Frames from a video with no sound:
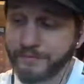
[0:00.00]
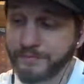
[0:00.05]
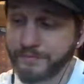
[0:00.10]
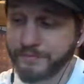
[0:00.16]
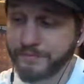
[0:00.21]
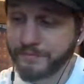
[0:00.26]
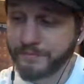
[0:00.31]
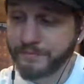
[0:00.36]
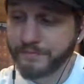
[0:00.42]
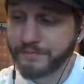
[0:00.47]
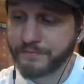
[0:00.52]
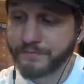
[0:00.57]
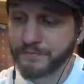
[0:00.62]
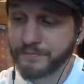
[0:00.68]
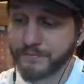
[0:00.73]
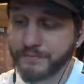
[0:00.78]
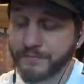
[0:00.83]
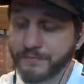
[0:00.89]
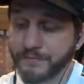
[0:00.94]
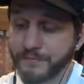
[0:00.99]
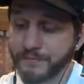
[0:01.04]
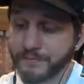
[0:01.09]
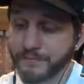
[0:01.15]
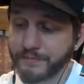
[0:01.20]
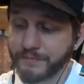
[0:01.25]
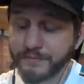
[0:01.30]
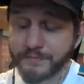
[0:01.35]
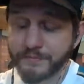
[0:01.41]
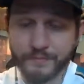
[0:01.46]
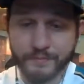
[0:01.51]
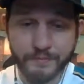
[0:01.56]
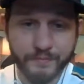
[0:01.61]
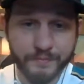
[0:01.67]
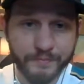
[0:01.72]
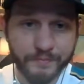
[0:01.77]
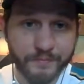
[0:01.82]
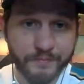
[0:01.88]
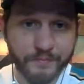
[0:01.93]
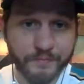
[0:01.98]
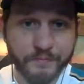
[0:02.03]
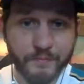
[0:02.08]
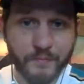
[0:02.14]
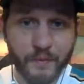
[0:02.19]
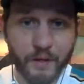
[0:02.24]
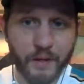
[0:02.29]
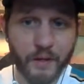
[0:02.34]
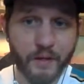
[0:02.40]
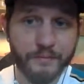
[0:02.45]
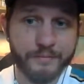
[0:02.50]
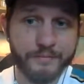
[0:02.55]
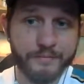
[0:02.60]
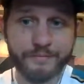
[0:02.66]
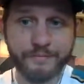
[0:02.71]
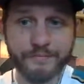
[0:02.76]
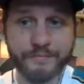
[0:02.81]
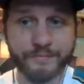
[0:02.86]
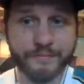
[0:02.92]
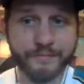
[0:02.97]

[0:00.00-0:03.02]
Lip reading: Right. Yeah, I mean,